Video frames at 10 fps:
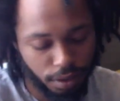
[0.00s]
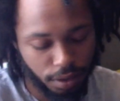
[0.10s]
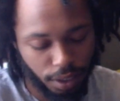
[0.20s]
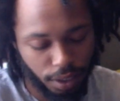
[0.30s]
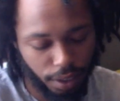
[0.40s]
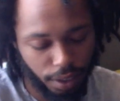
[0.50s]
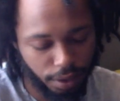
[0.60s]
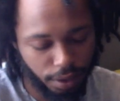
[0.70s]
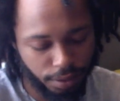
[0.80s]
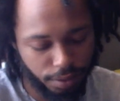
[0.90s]

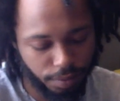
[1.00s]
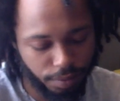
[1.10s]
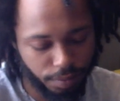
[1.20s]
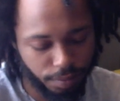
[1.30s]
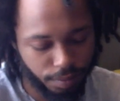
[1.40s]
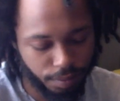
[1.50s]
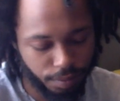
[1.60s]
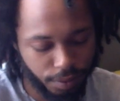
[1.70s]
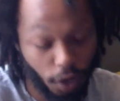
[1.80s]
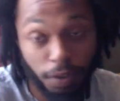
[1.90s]
And
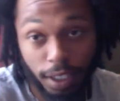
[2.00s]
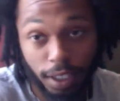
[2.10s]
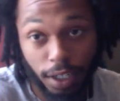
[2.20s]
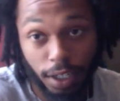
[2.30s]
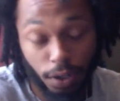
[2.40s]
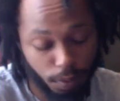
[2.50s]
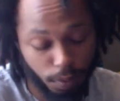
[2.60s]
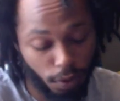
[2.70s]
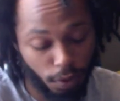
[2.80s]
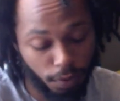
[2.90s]
hopefully they don't.
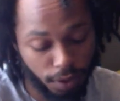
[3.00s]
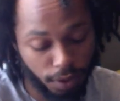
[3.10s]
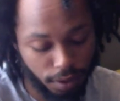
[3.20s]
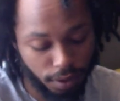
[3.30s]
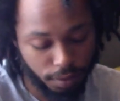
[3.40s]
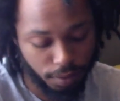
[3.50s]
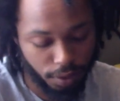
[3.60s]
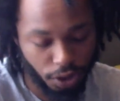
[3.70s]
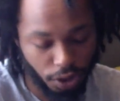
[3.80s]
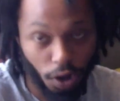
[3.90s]
Hopefully
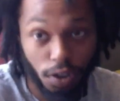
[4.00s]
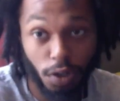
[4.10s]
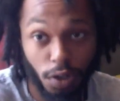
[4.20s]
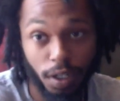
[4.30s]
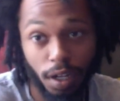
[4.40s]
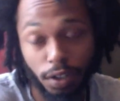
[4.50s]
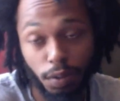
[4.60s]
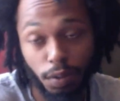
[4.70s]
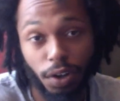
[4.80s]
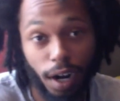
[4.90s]
you're also connected
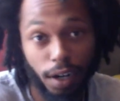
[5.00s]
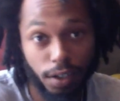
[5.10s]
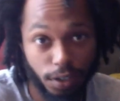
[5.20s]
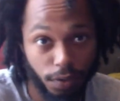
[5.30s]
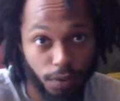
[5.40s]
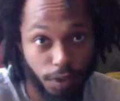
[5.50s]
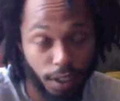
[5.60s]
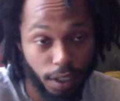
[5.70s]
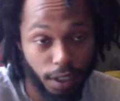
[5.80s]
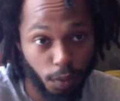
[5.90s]
with your higher self, you're
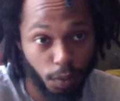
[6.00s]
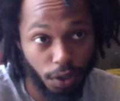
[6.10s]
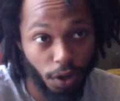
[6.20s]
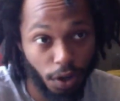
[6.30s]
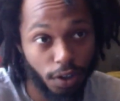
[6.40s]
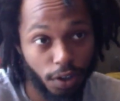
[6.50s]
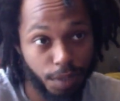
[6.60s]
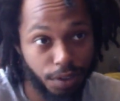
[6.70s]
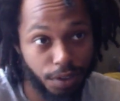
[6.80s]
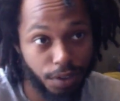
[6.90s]
connected with your heart
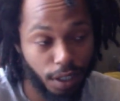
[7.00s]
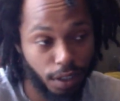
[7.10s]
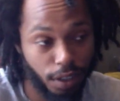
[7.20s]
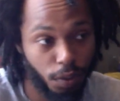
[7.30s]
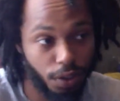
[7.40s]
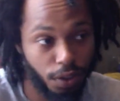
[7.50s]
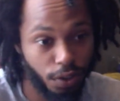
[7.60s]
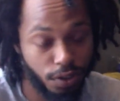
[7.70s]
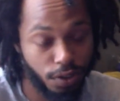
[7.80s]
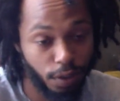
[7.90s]
space, you're connected with your
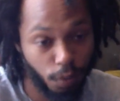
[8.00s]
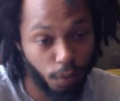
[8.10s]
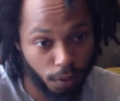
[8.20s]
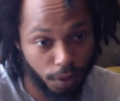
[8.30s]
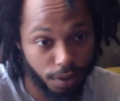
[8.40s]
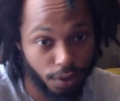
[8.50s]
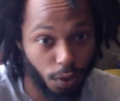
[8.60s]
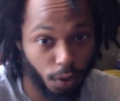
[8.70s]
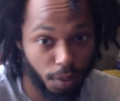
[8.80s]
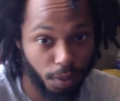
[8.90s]
sacral and
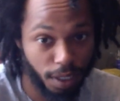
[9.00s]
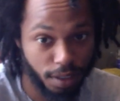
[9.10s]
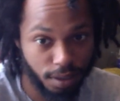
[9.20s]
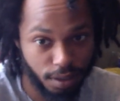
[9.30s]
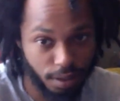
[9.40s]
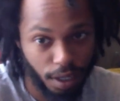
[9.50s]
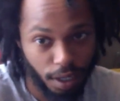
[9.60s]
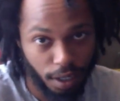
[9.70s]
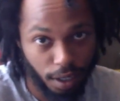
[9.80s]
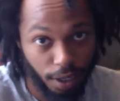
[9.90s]
solar plexus
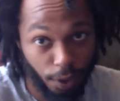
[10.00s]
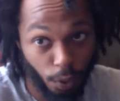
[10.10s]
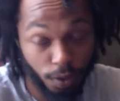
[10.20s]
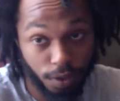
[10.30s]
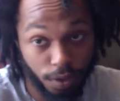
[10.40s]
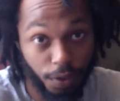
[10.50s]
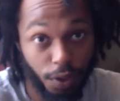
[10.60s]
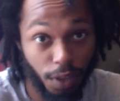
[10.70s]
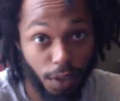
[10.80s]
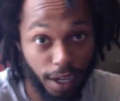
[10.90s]
in order to feel
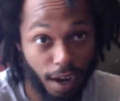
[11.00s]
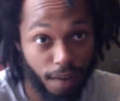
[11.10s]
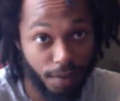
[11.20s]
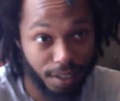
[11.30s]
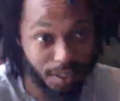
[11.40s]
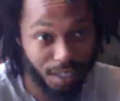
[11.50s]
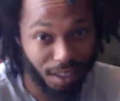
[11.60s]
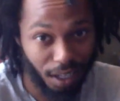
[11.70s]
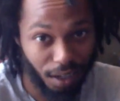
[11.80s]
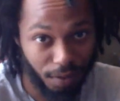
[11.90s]
that confidence and
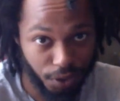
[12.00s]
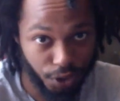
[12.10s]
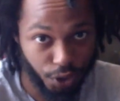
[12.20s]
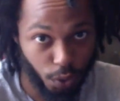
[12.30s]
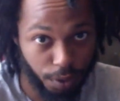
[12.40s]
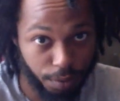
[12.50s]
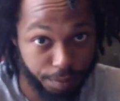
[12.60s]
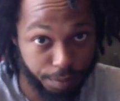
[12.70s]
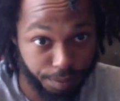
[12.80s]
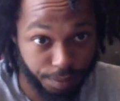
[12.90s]
love and joy
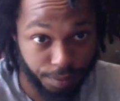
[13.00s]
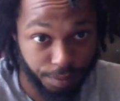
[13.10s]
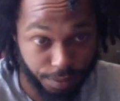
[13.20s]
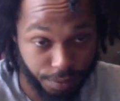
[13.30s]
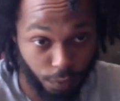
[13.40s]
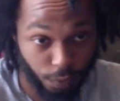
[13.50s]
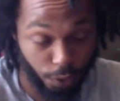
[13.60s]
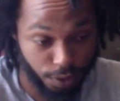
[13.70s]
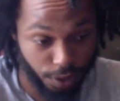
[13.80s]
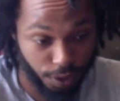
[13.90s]
for
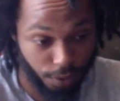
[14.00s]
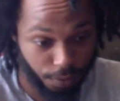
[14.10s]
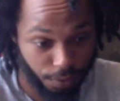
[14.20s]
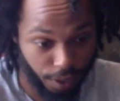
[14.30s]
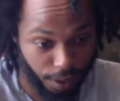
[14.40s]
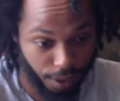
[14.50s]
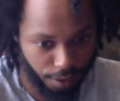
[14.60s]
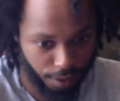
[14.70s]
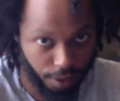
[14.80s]
yourself and